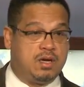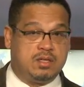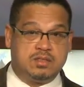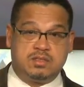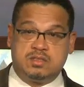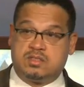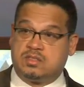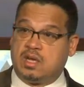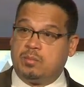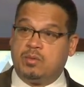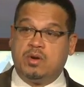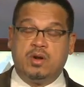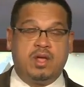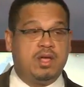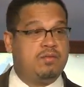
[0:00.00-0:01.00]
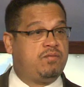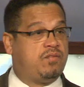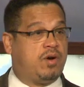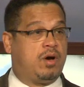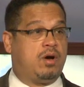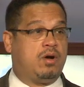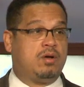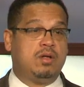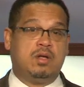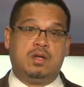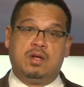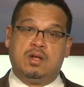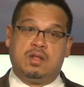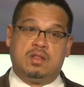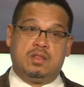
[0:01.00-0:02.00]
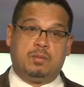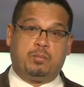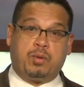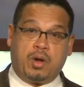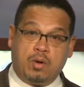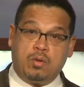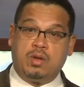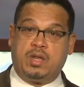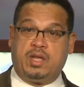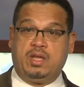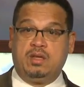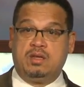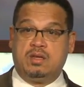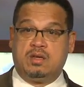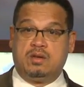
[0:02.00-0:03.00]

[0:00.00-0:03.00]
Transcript: summer, and fall, the polling